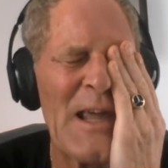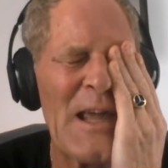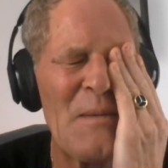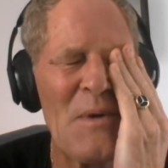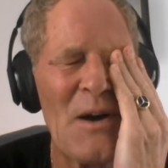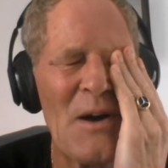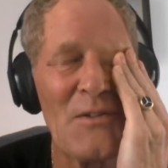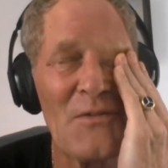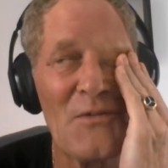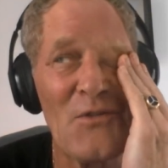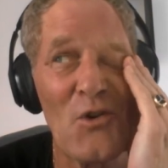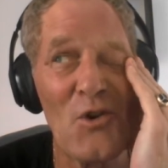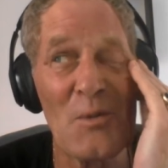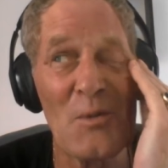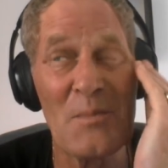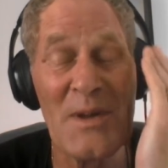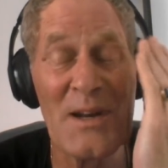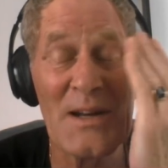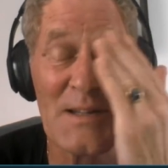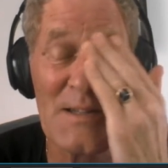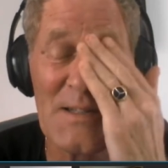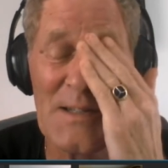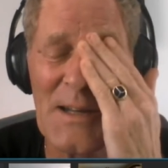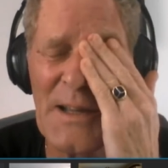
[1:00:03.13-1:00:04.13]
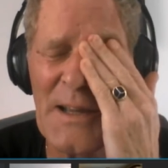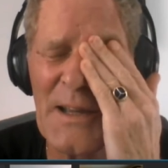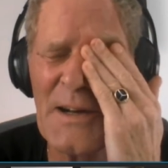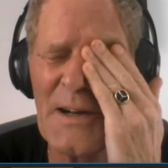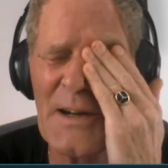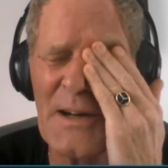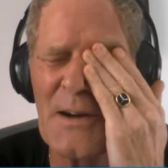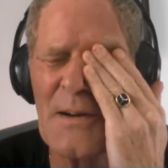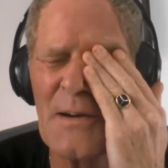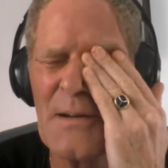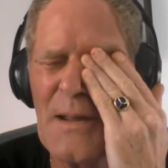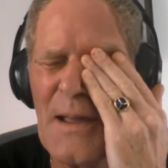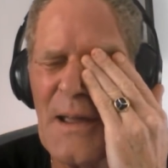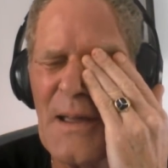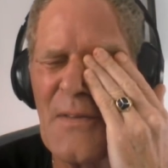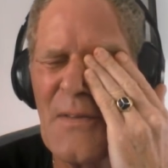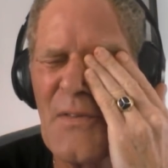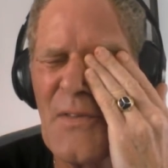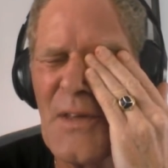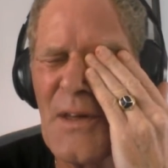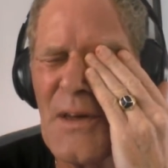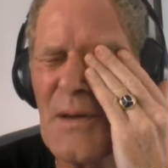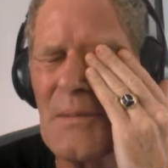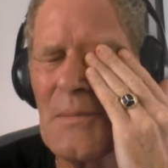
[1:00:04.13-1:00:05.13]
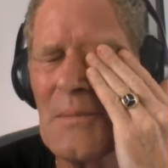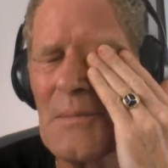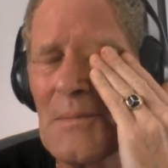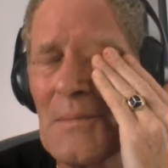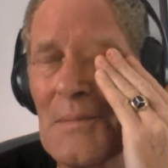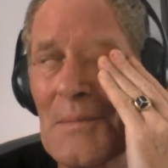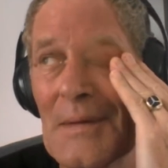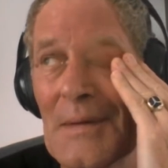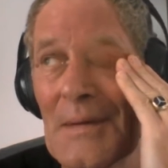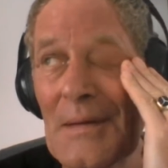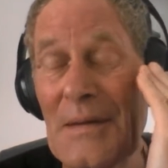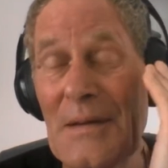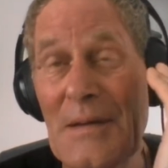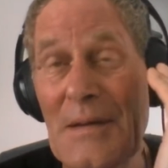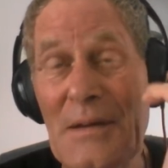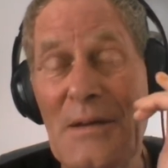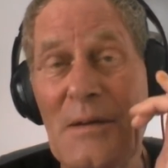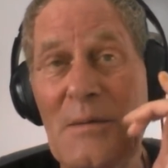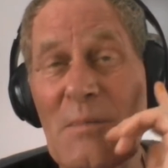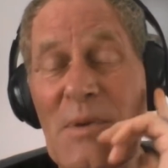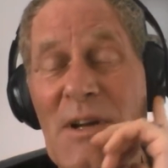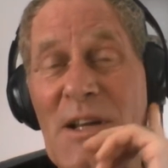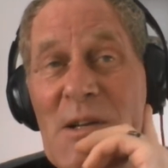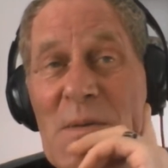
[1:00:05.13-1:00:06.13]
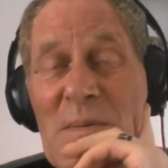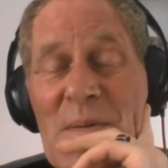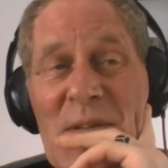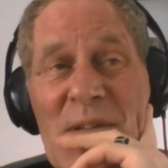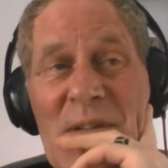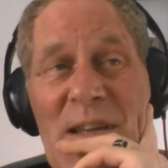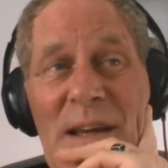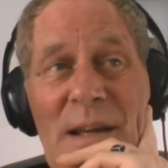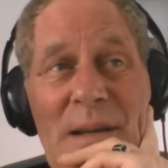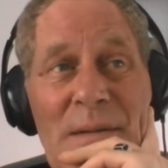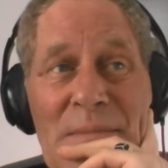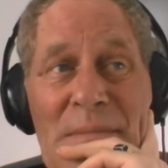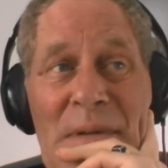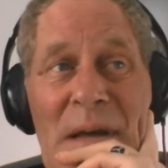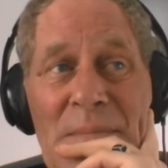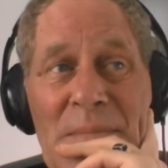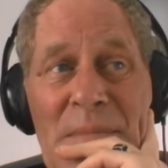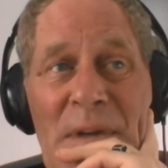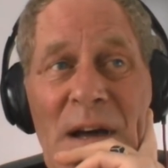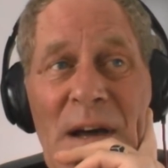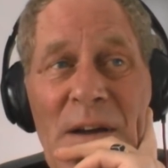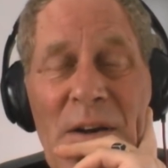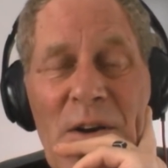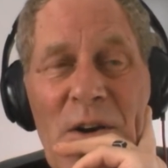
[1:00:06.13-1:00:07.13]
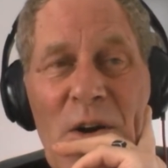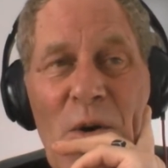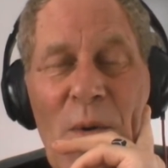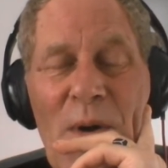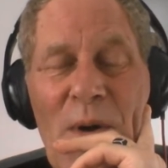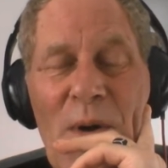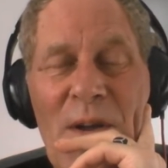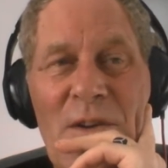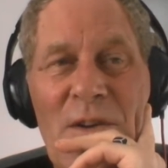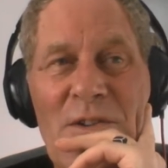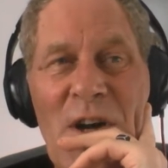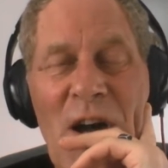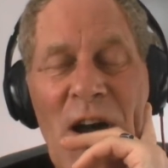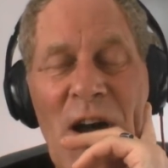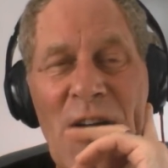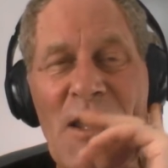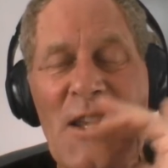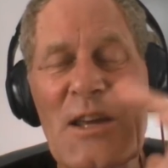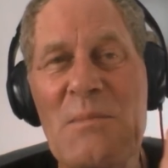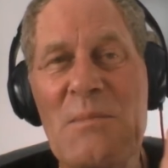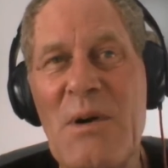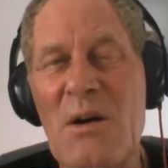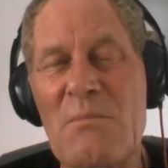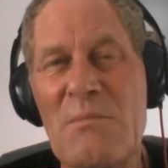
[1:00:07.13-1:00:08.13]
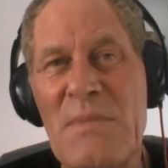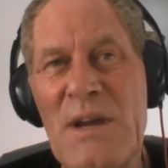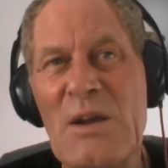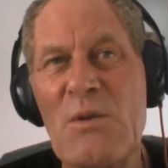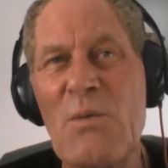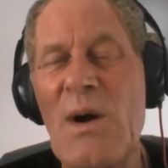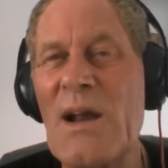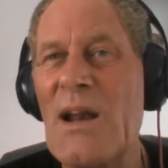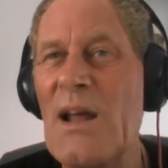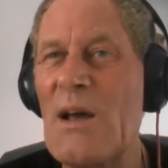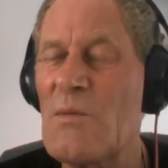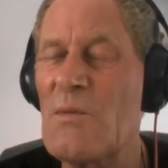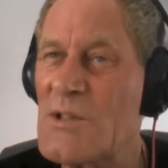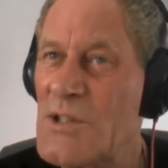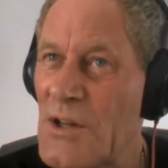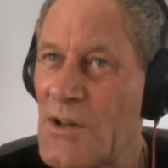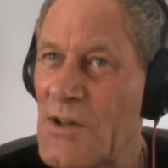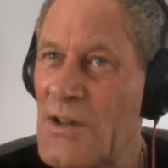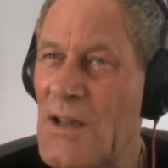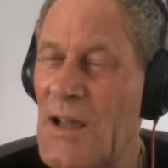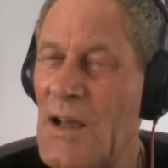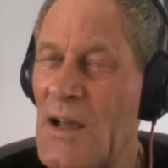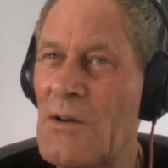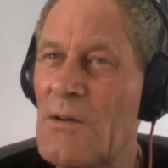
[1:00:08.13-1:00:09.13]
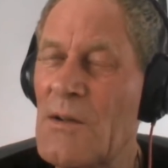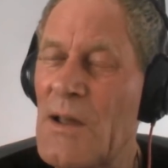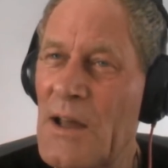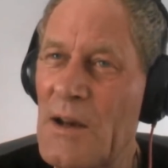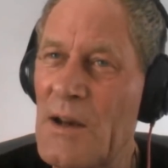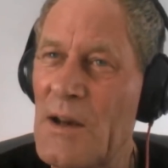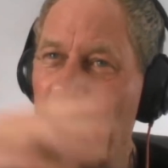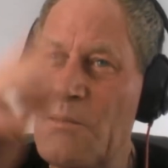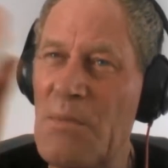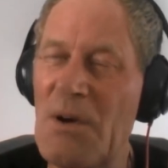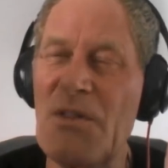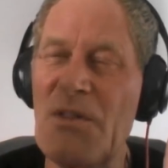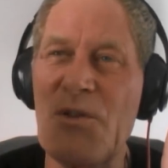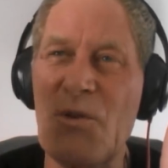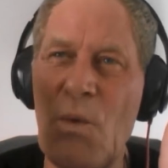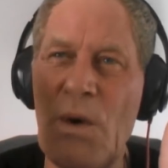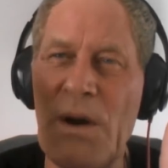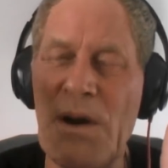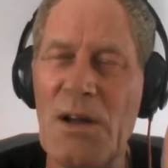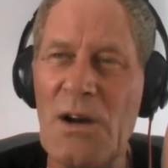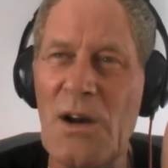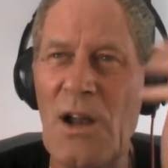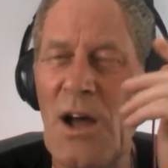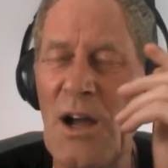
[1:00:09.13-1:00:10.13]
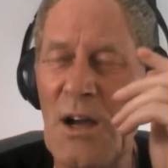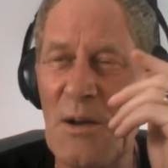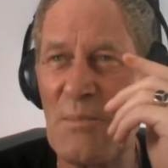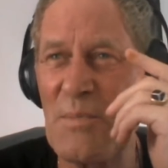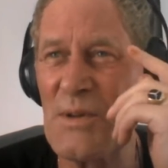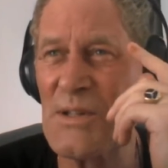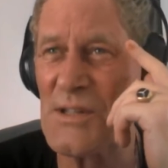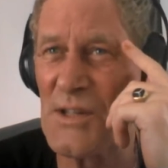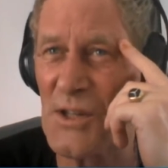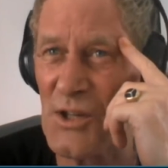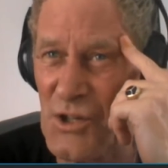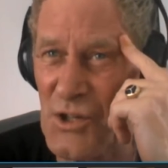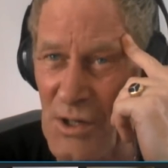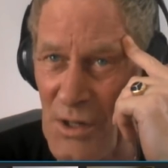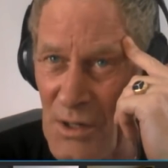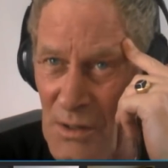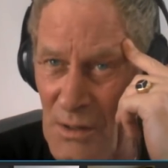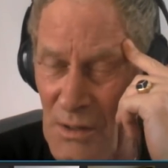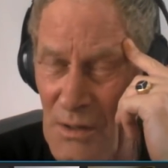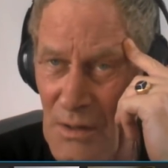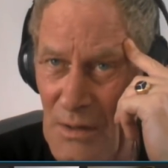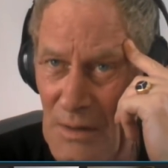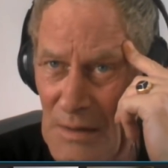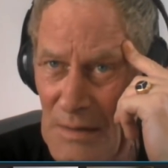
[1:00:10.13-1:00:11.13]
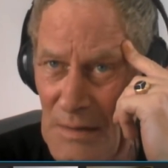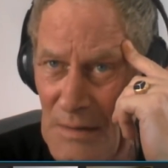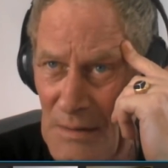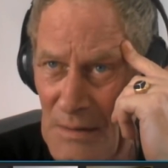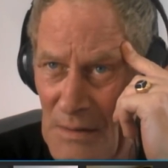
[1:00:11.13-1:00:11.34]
came out 4 minutes later. And the policeman said, I don't know what you're talking about. Meanwhile, I was looking out at about the 1 o'clock position